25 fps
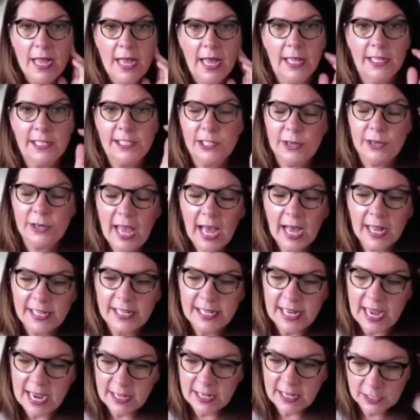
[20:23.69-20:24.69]
And so,
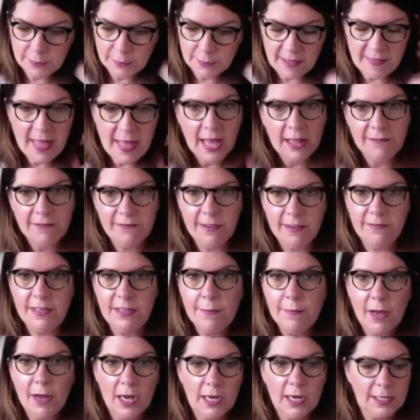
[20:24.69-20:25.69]
spend that
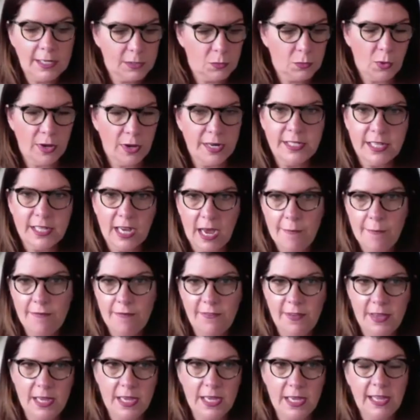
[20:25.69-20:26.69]
$50 one-time
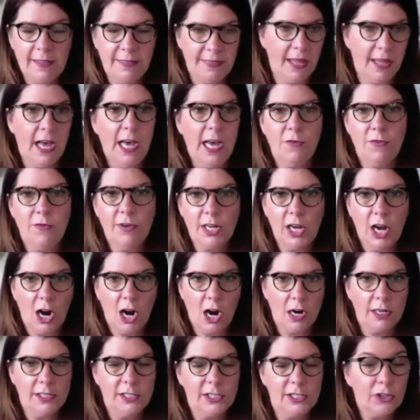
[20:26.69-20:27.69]
fee, get the 100
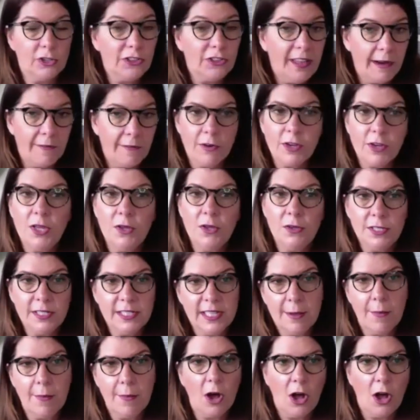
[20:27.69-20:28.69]
cards. You'll never use
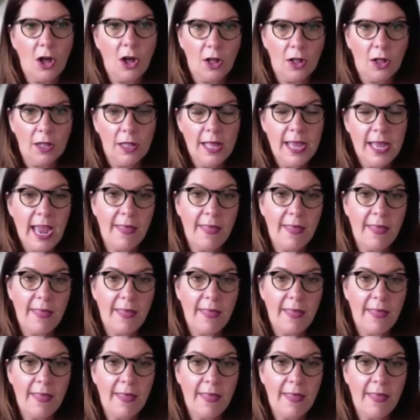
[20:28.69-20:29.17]
them all.